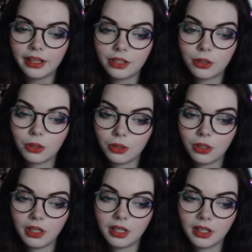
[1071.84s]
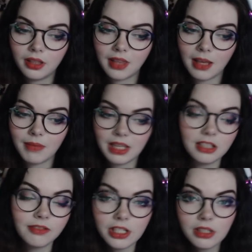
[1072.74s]
do them
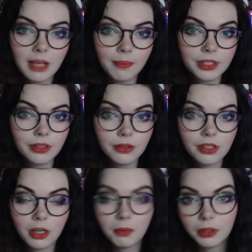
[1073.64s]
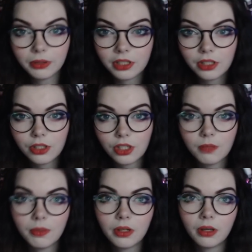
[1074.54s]
individual episodes to upload to
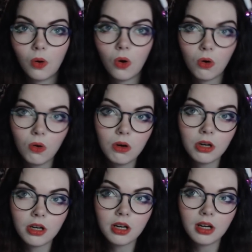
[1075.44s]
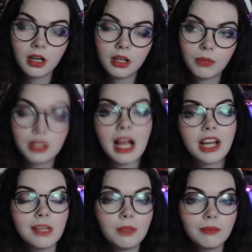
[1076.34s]
YouTube, or, which
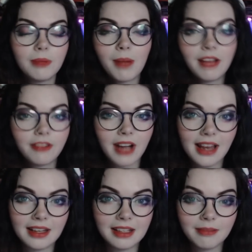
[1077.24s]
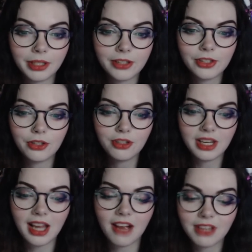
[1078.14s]
actually wouldn't be bad for editing, because usually
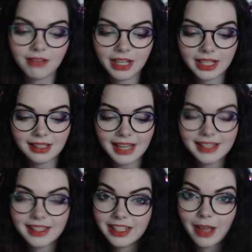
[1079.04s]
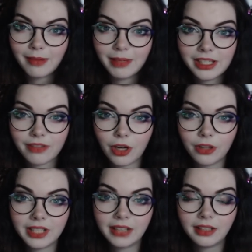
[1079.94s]
you have to have, like, less than 10 minutes of
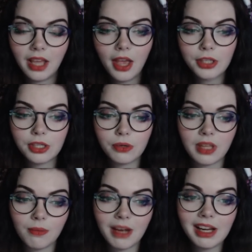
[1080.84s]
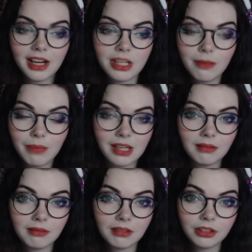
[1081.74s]
content. So that might actually be
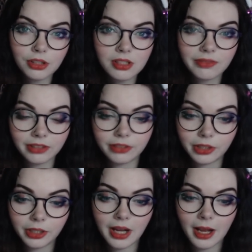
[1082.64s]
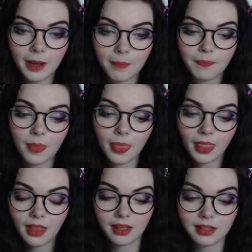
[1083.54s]
useful for
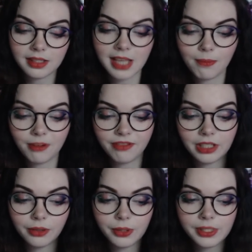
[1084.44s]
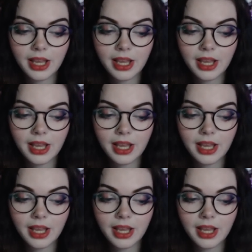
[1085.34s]
separate videos.